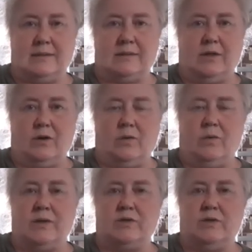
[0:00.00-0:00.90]
So you don't
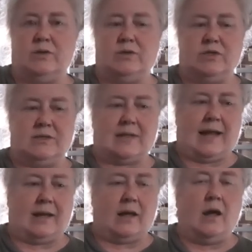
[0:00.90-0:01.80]
want to just
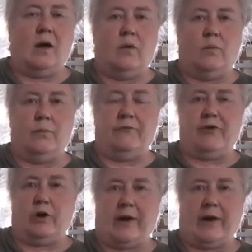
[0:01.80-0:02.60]
like fill